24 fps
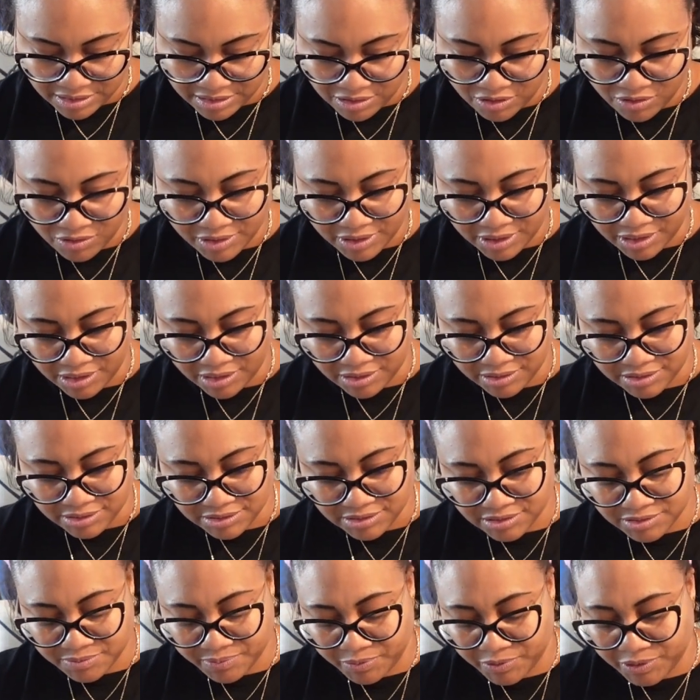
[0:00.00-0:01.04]
Oh yeah, this
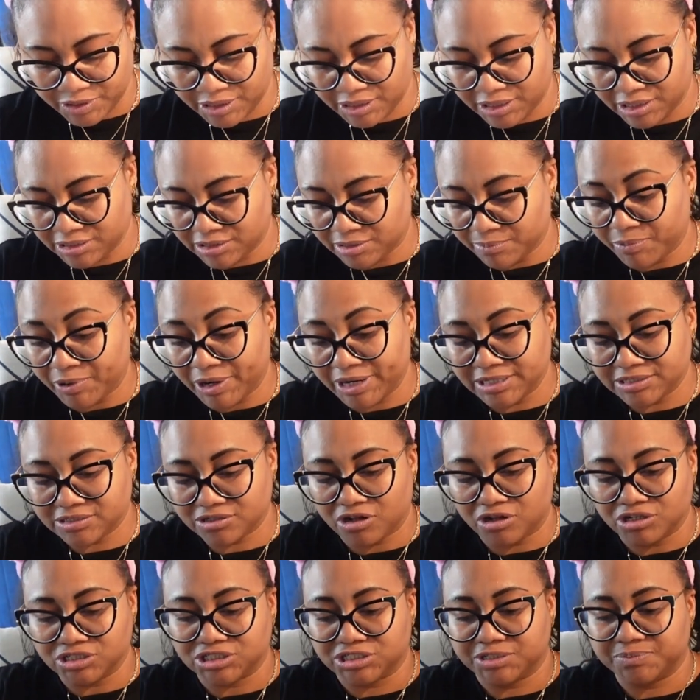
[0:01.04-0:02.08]
is pretty. The brand is
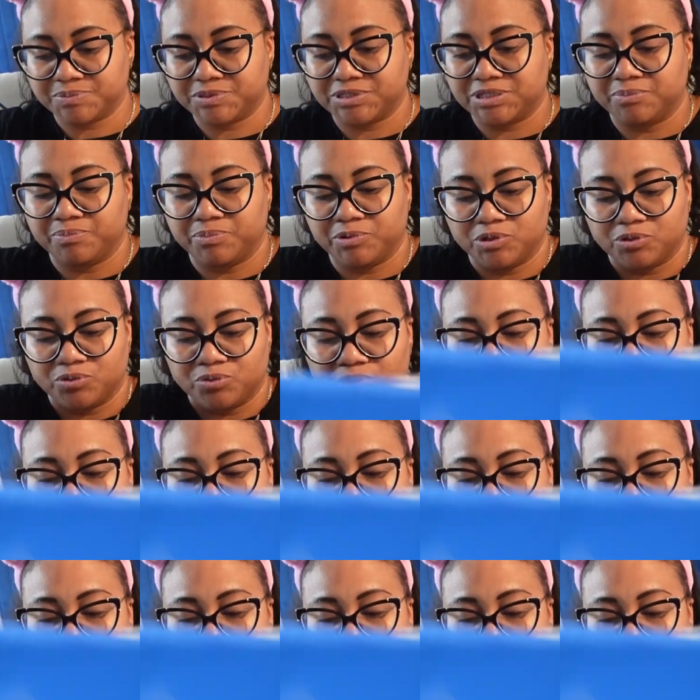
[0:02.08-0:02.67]
called Gypsy Blue.